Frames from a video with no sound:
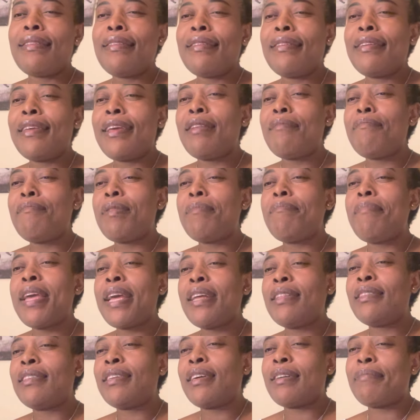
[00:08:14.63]
can be
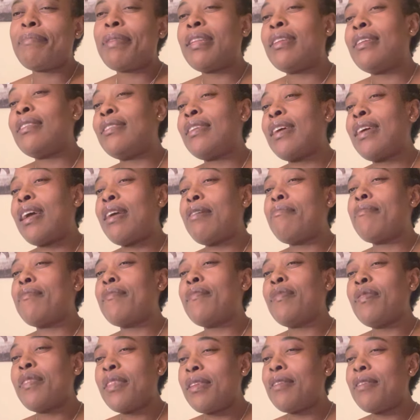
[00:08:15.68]
better by the time,
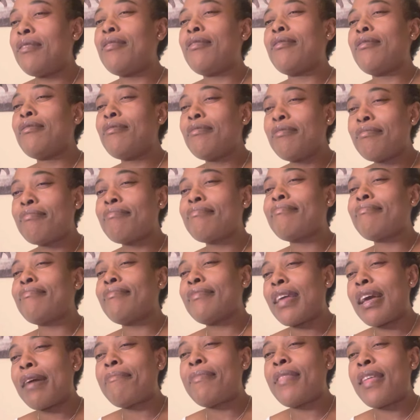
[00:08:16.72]
you know,
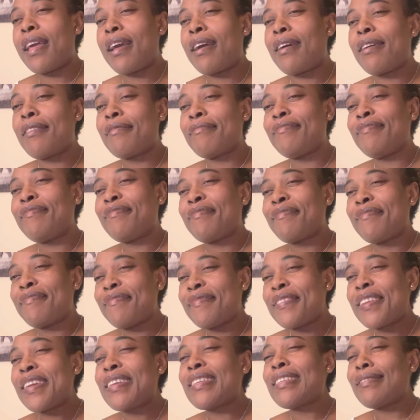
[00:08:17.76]
I'm there.
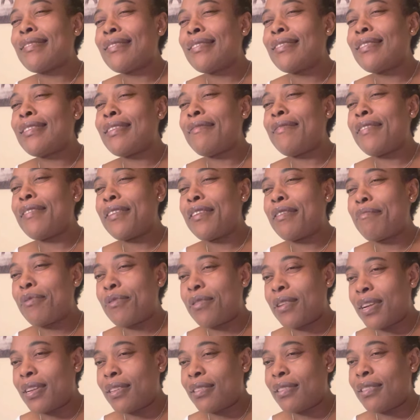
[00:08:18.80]
So this is a very
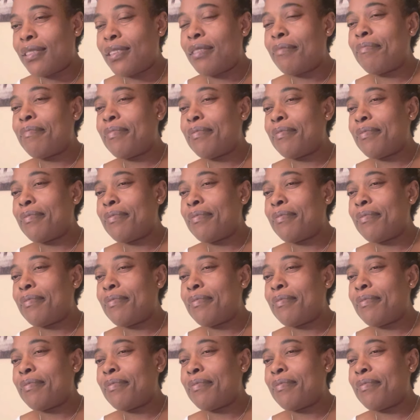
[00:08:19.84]
important tip.